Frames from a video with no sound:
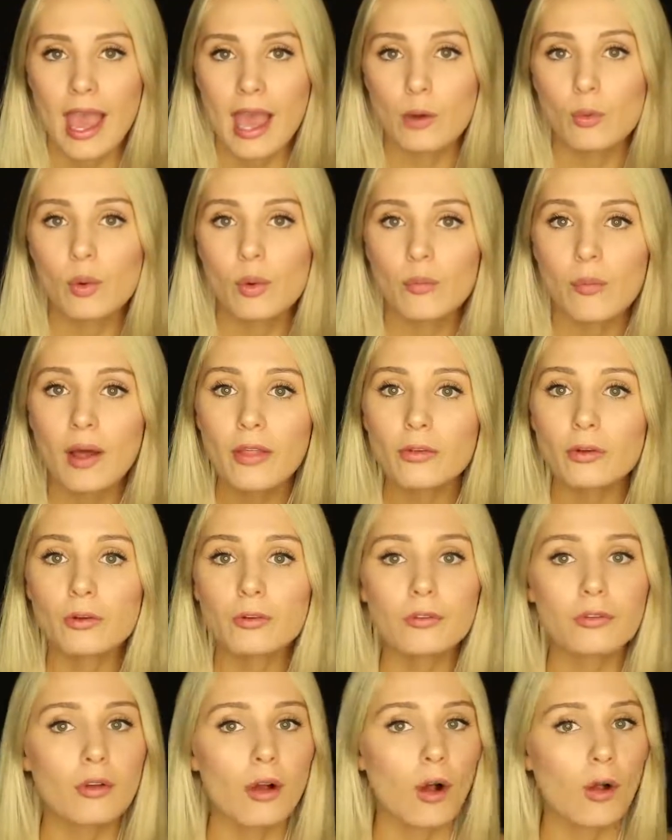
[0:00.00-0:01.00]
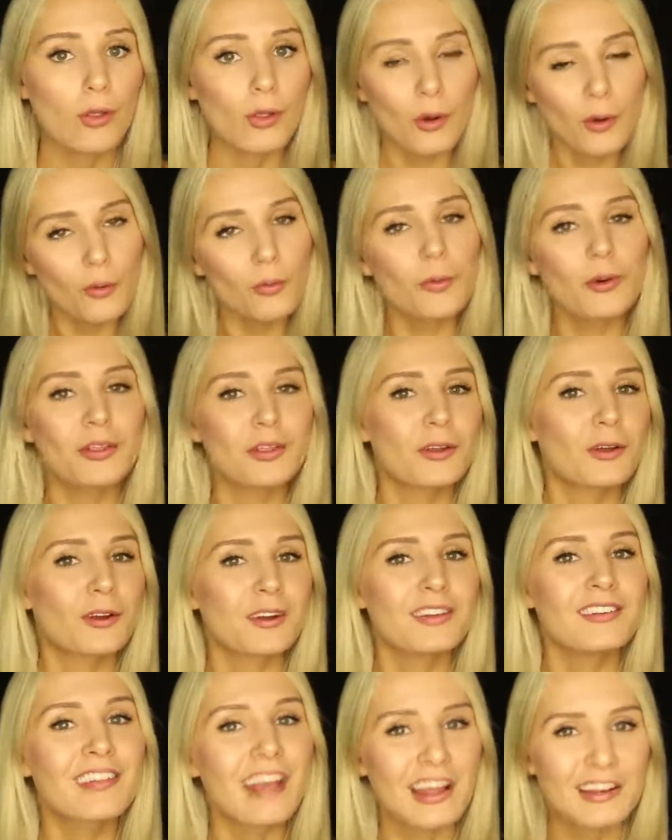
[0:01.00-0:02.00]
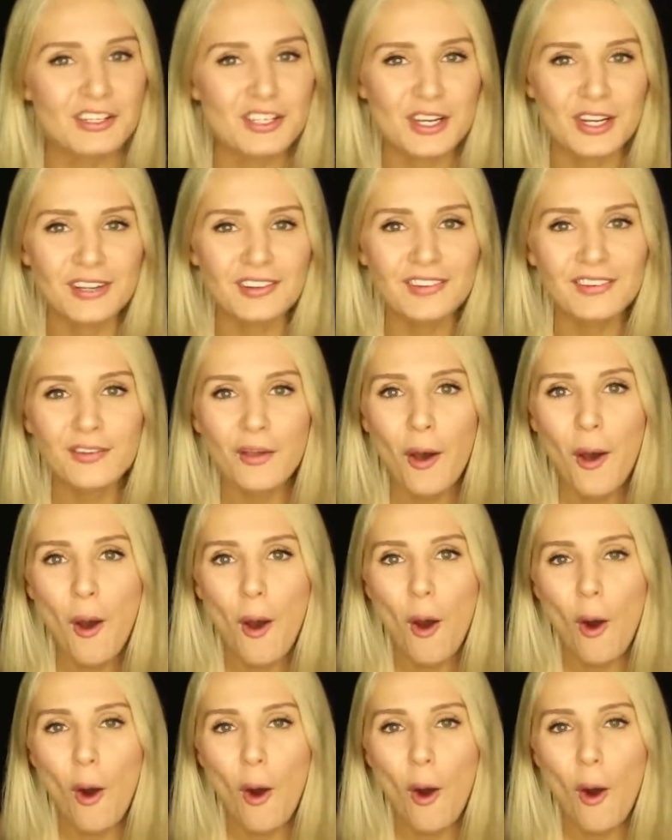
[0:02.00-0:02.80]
And when mothers, although with good intentions,